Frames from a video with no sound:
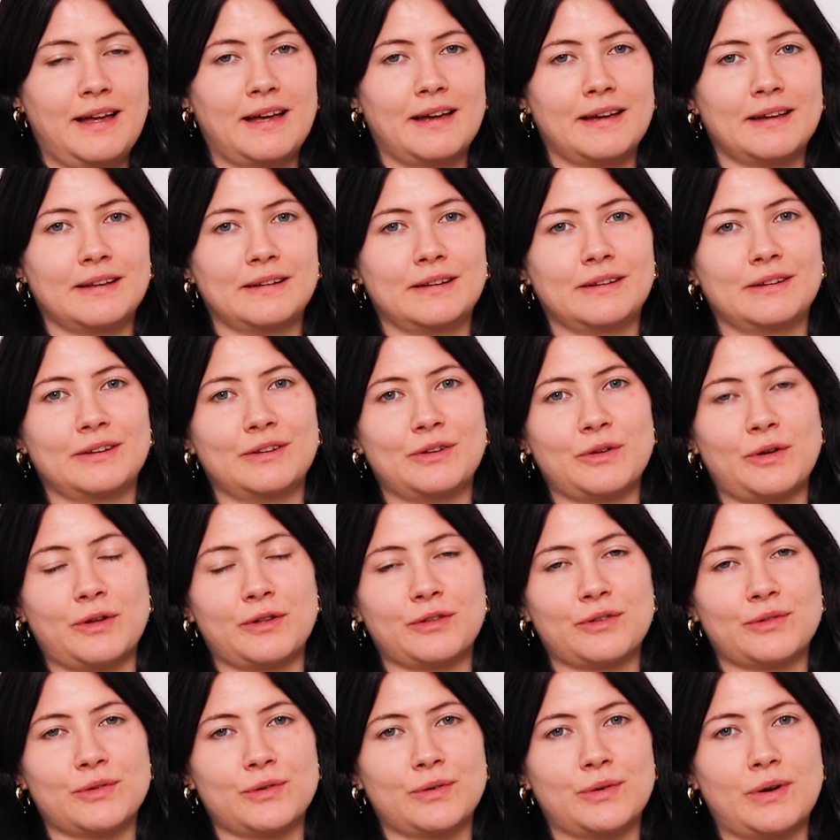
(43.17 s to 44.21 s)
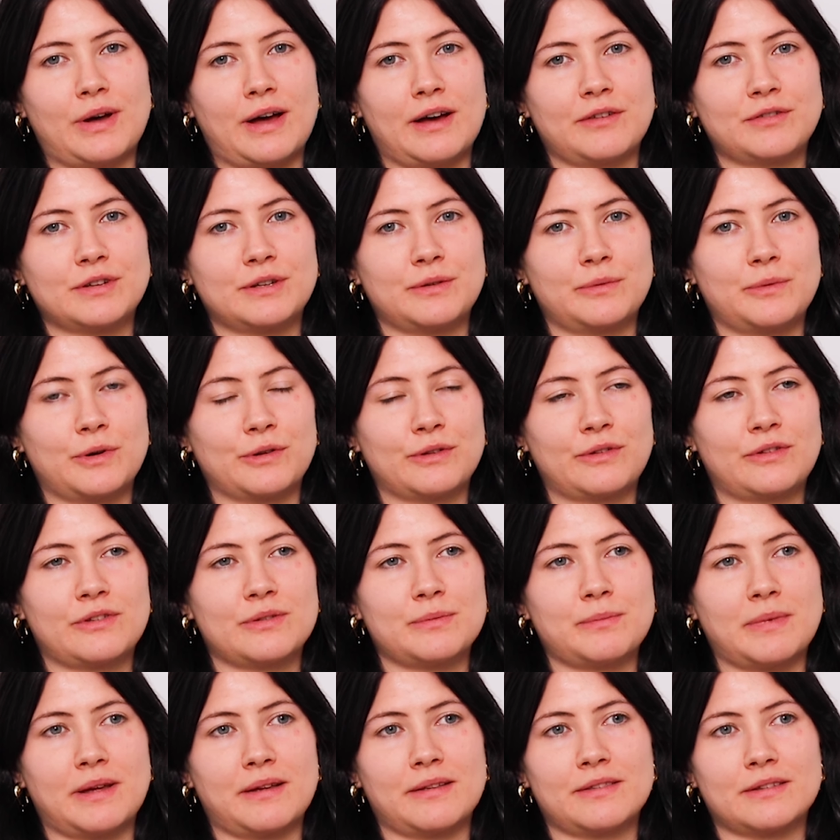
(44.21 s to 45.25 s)
And also after one
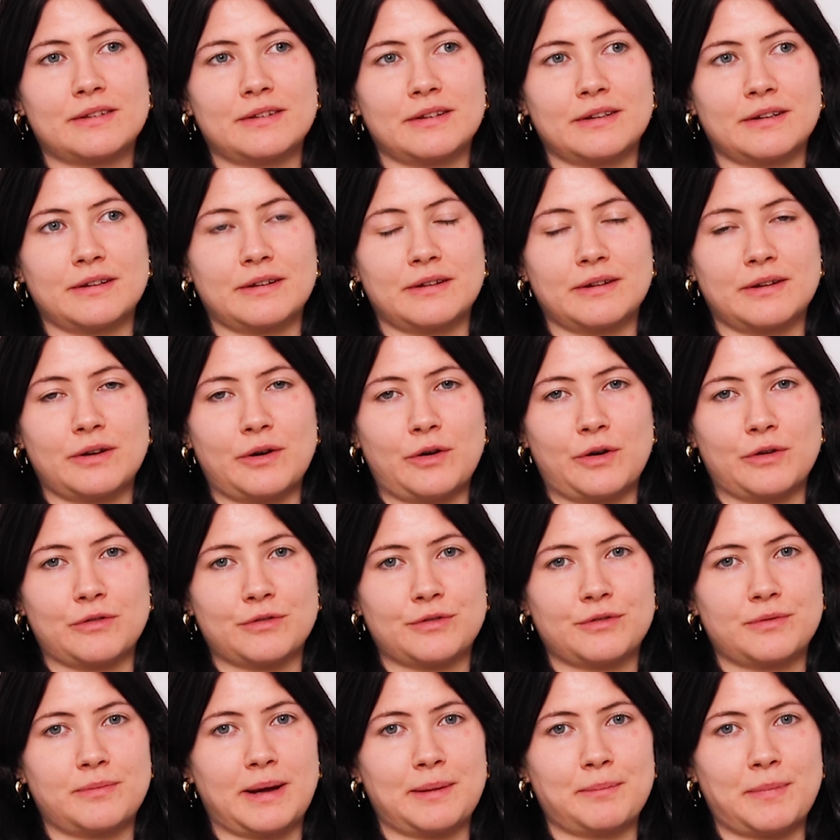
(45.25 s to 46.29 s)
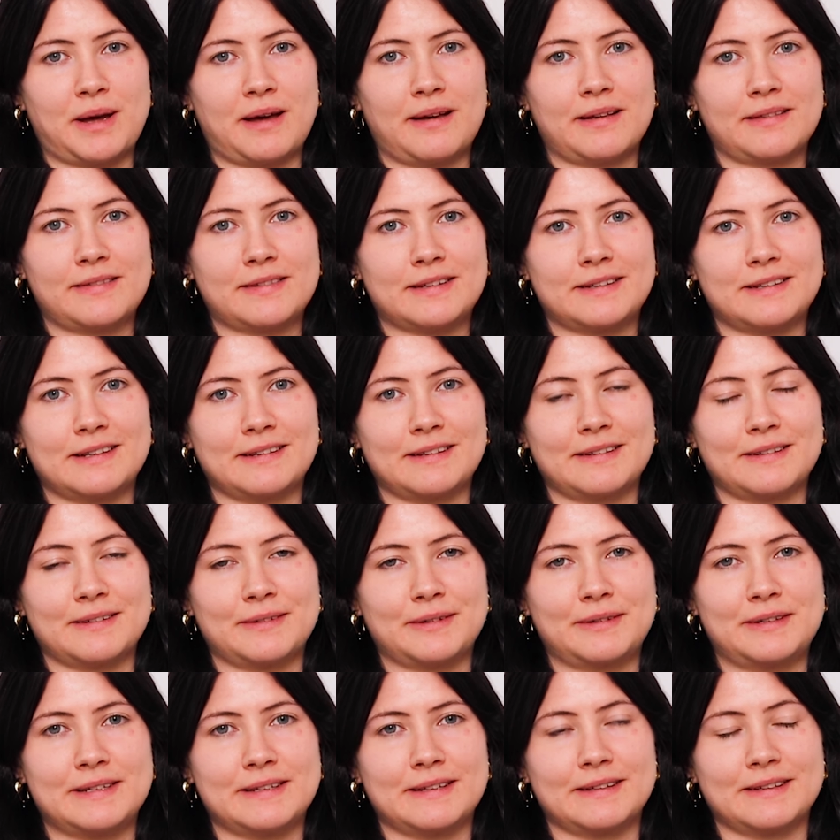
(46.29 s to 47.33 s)
semester of my master,
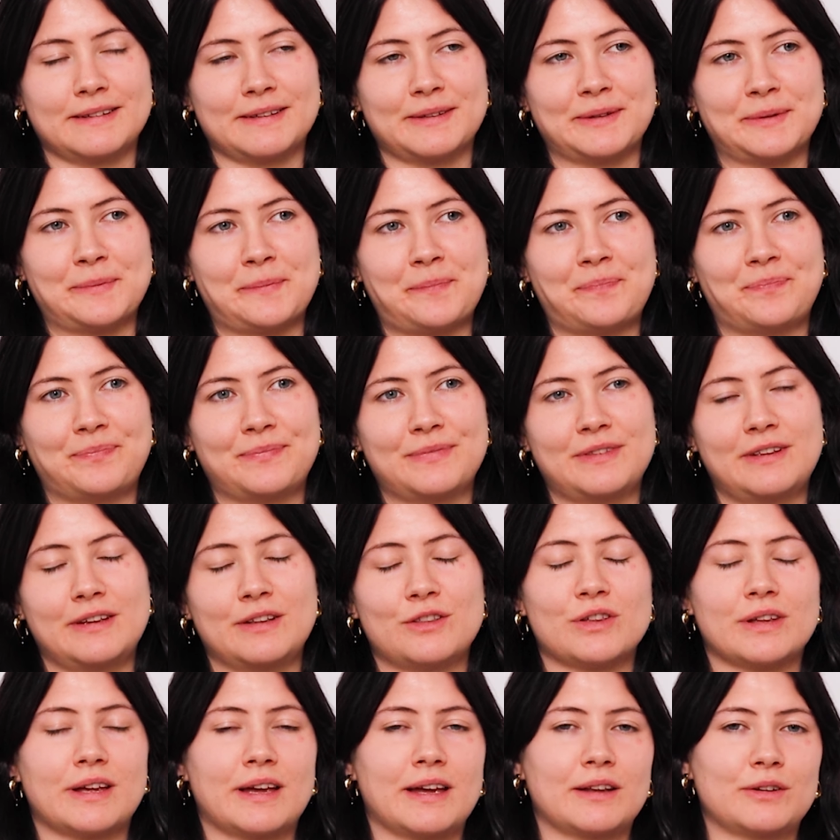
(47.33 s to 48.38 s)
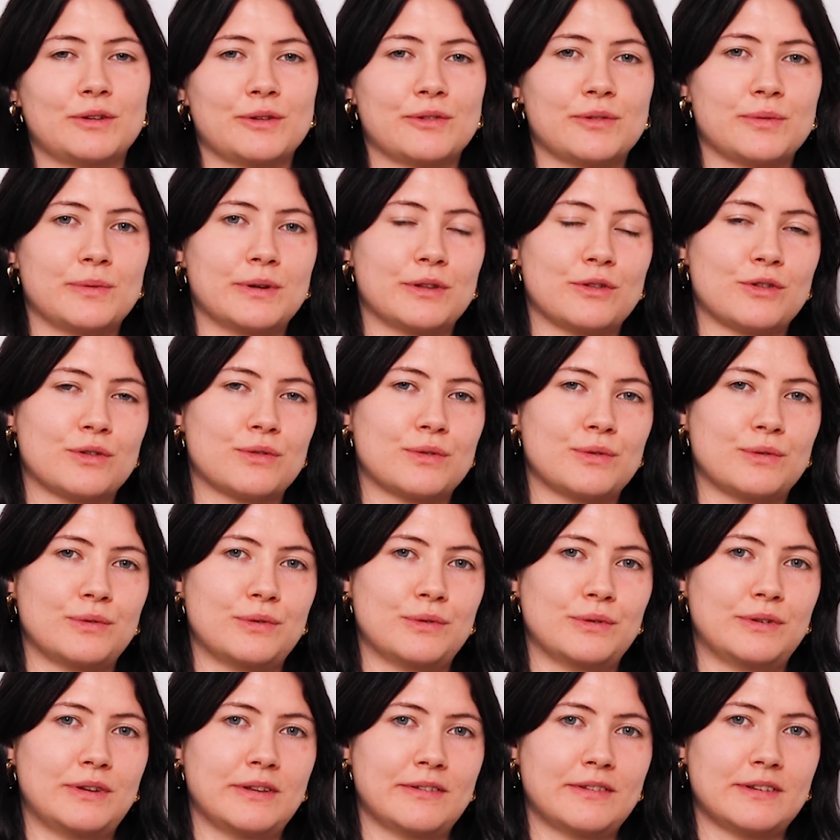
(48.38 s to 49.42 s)
the teaching had to switch
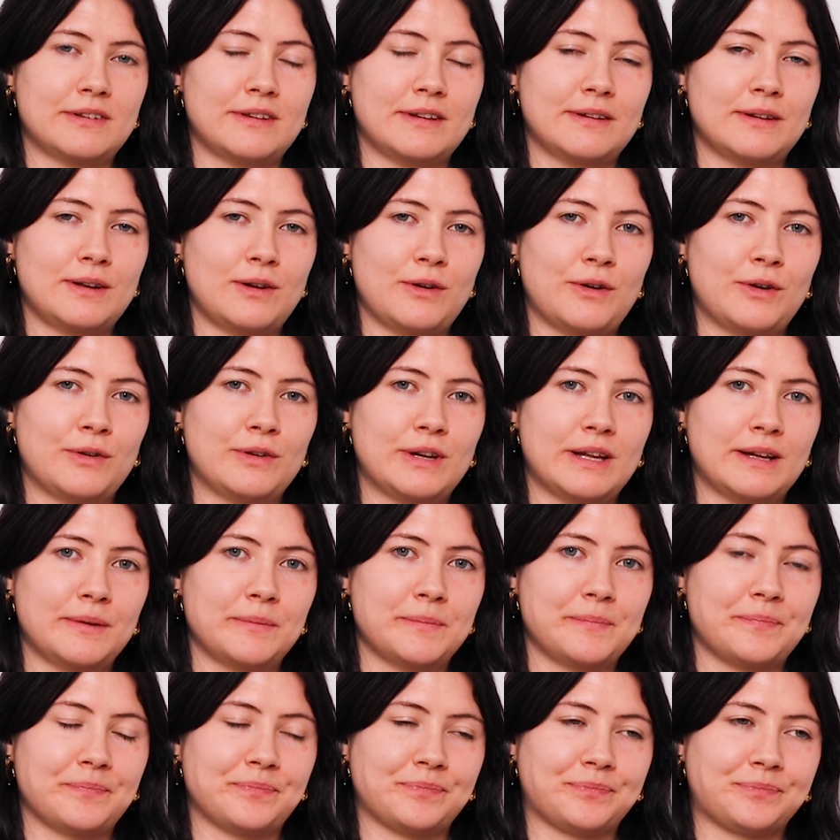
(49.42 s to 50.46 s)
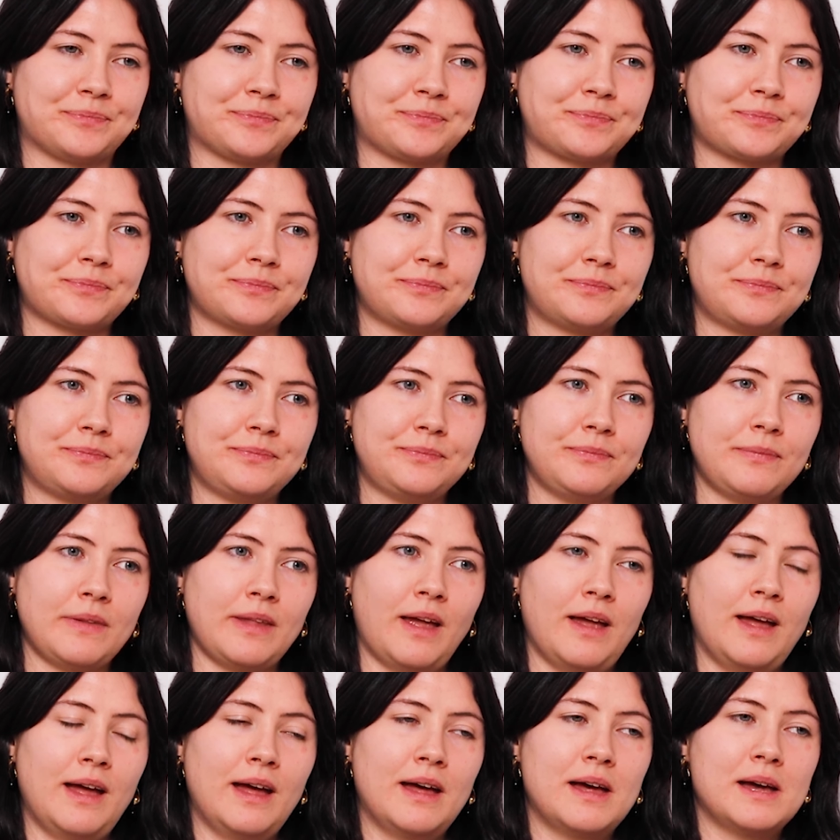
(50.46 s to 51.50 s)
to distant learning.
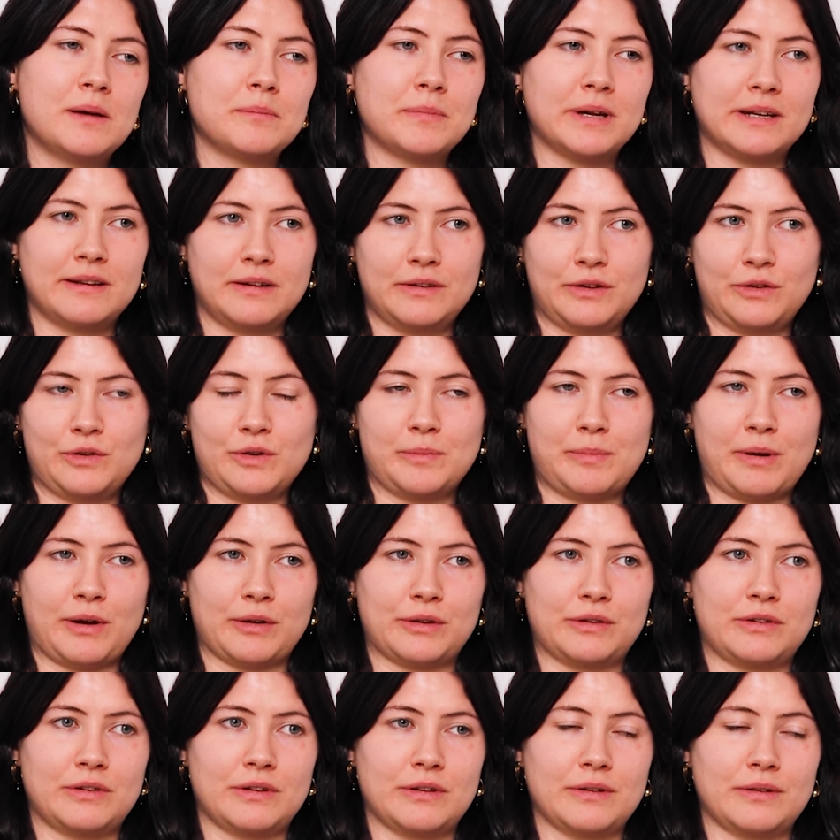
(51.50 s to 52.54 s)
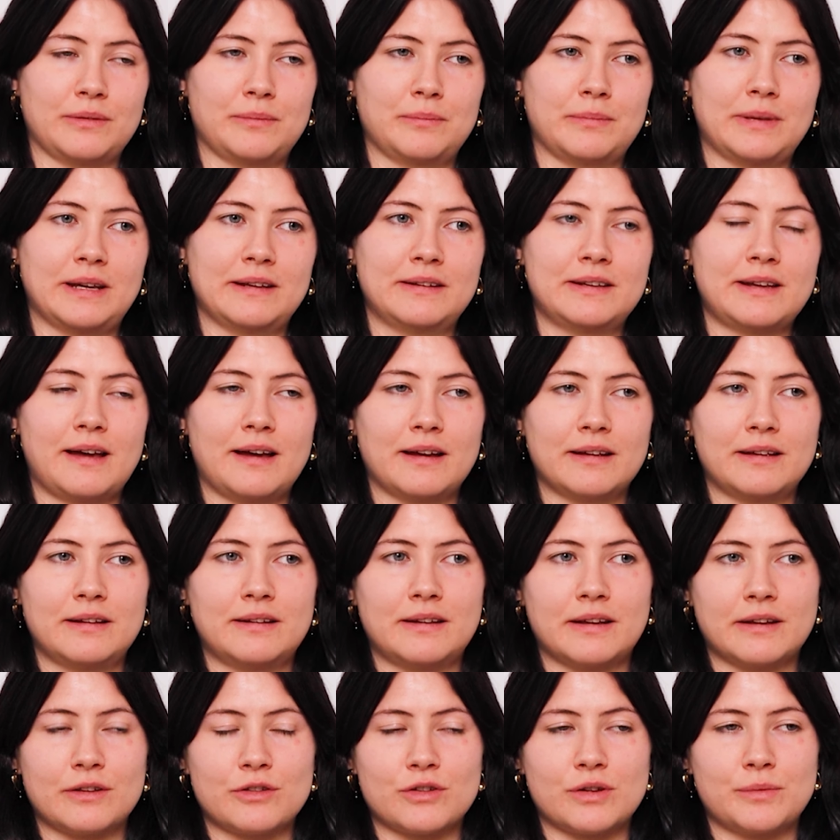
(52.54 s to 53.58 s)
But I knew about the
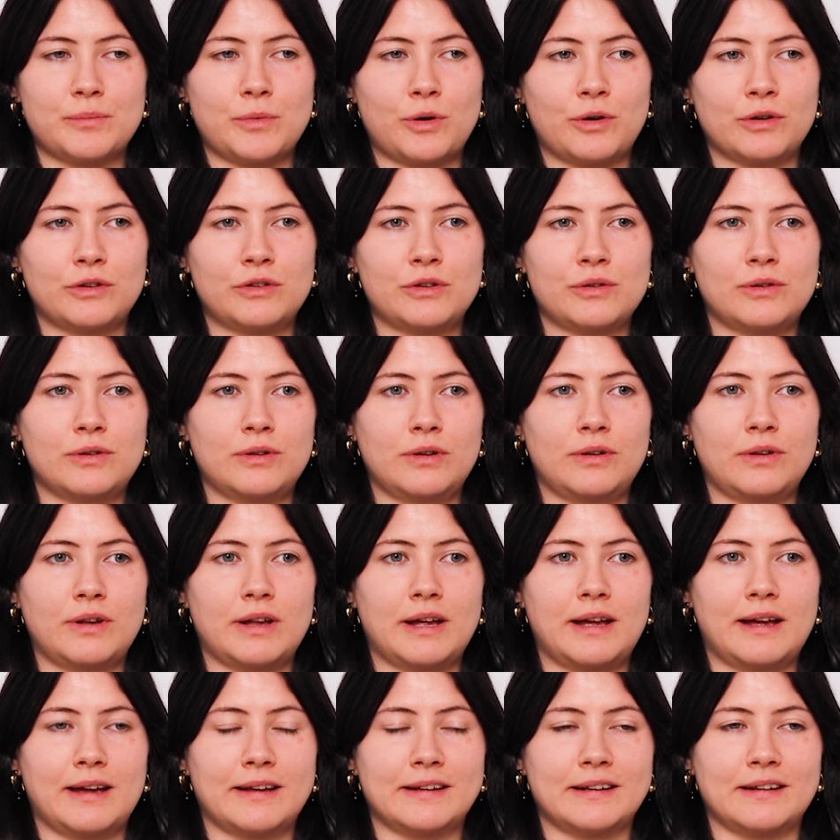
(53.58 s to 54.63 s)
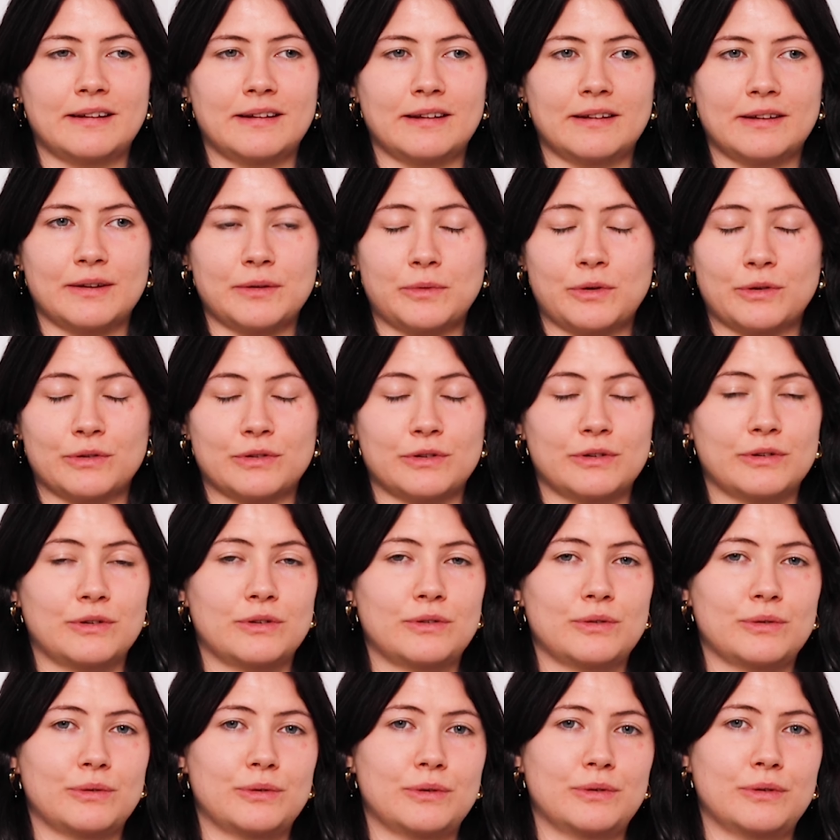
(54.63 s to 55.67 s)
meta-architecture module and I wanted
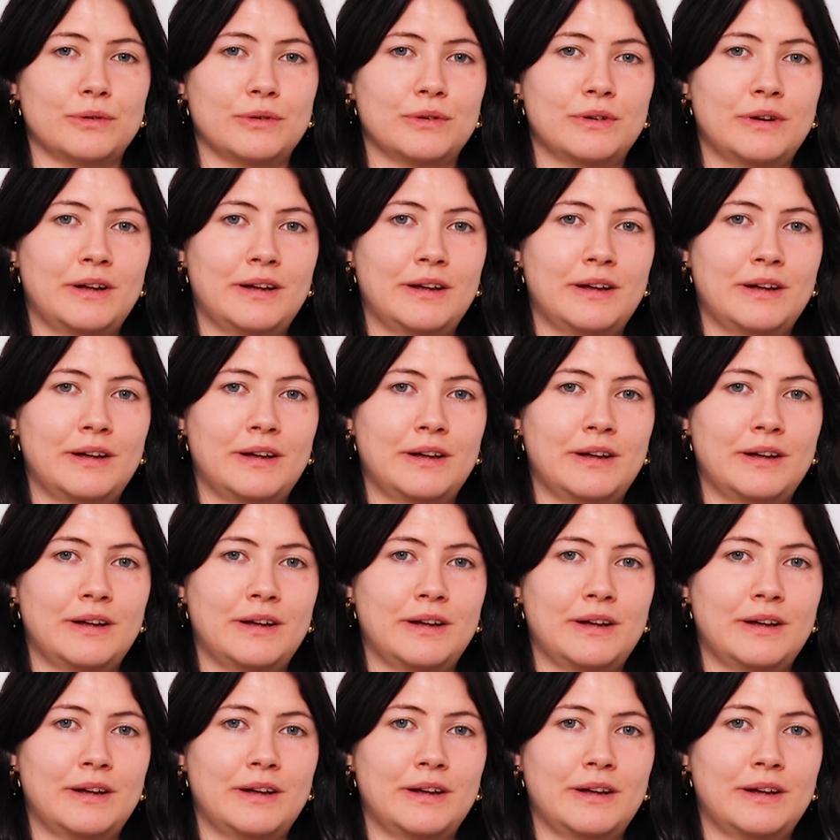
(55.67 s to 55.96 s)
to